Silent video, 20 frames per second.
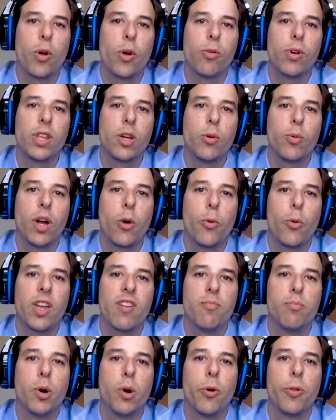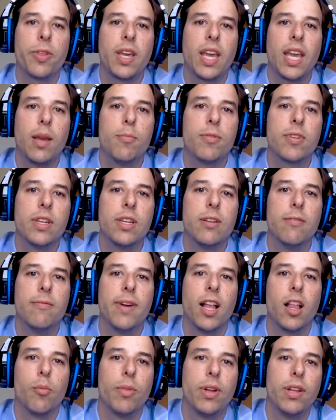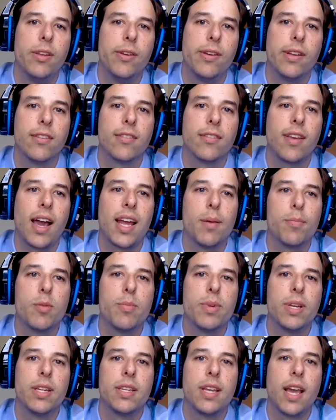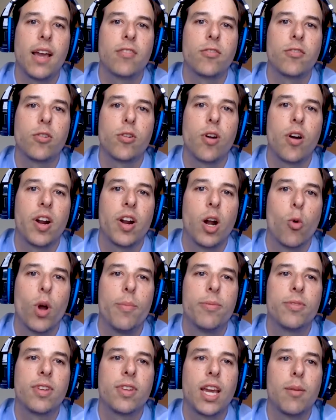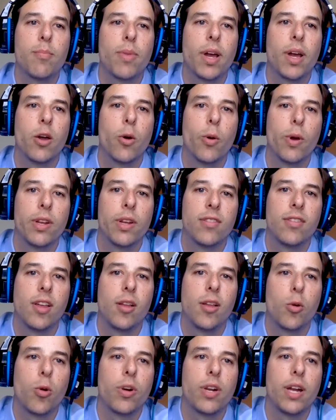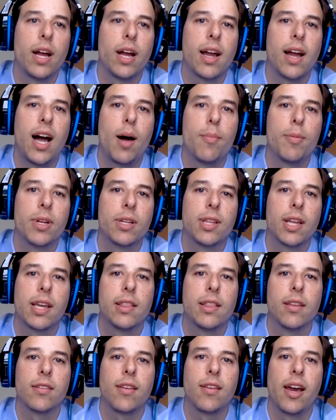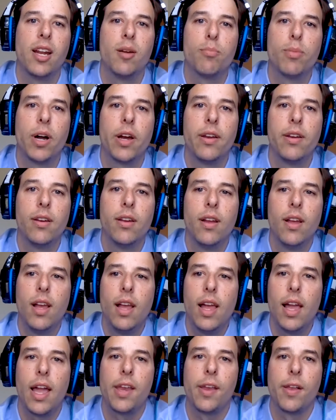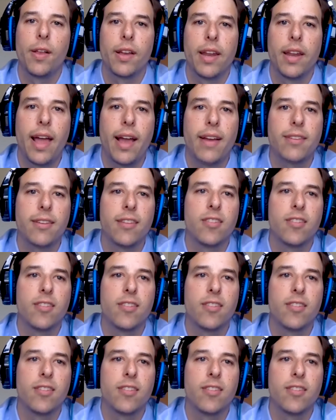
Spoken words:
really well. We have both games in development. You can sign up to be a tester on our website by going to zelgor.com and clicking the sign up button, and you'll get access